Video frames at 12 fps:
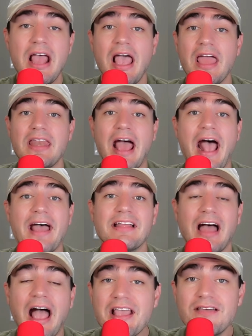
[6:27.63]
And
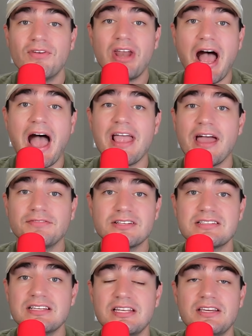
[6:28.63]
I have to
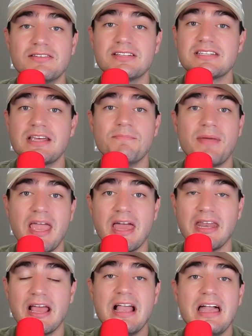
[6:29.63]
sit here and say,
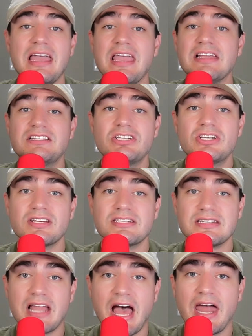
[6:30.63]
man, it's
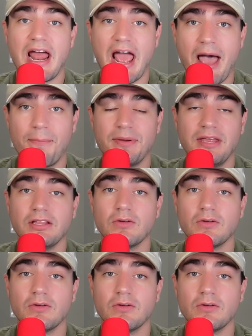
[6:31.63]
just not happening.